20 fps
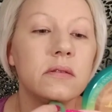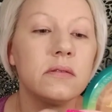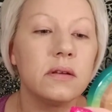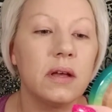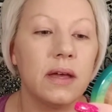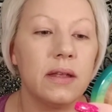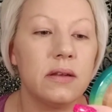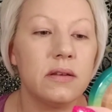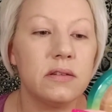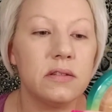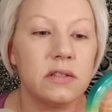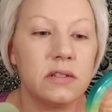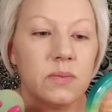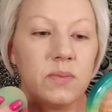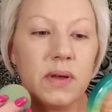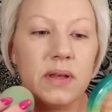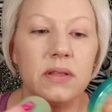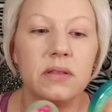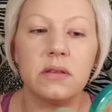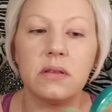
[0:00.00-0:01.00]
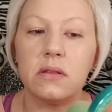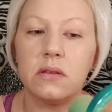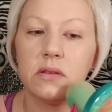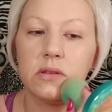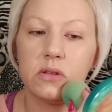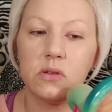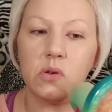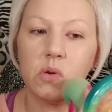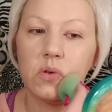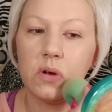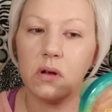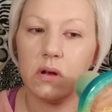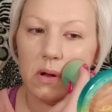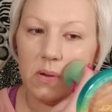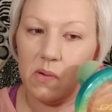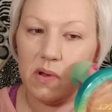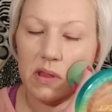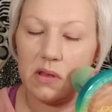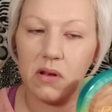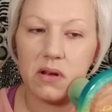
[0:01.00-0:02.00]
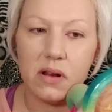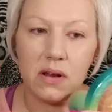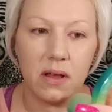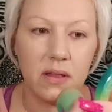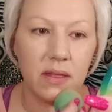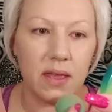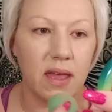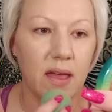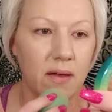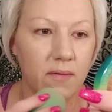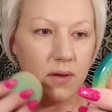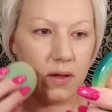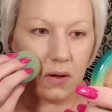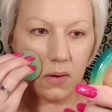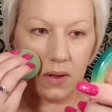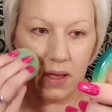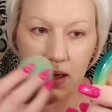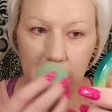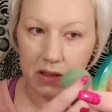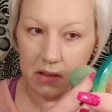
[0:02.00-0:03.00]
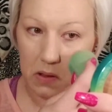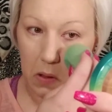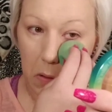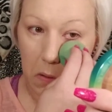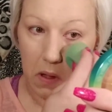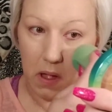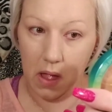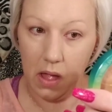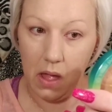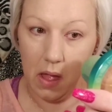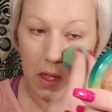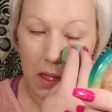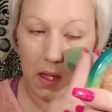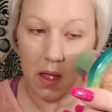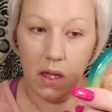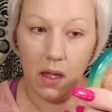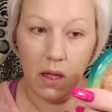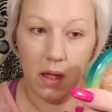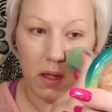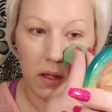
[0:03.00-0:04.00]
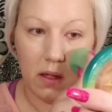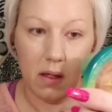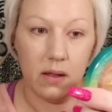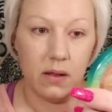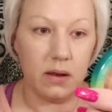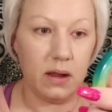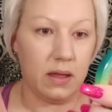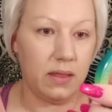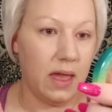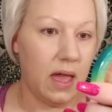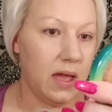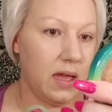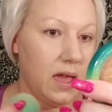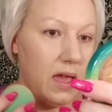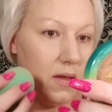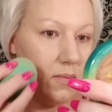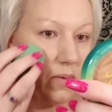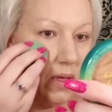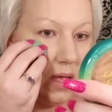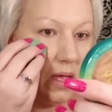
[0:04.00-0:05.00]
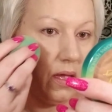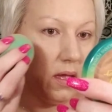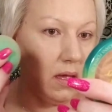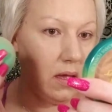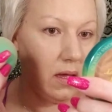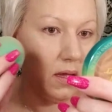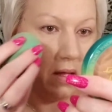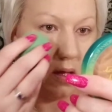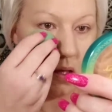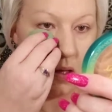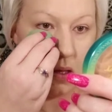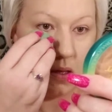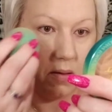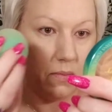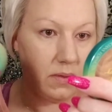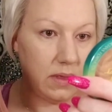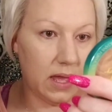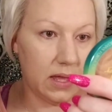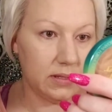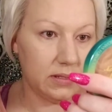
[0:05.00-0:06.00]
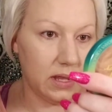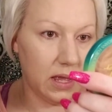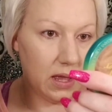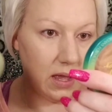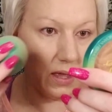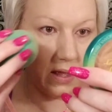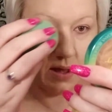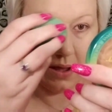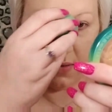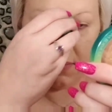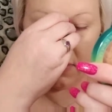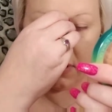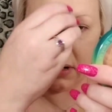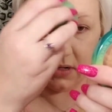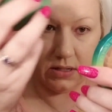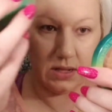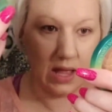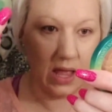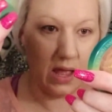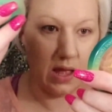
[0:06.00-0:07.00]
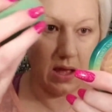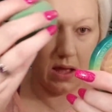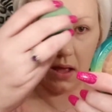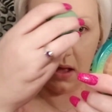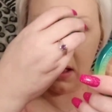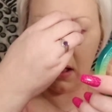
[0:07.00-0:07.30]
kind of just depends on the store whether or not they have it. Okay, so now that gave me, that second coverage like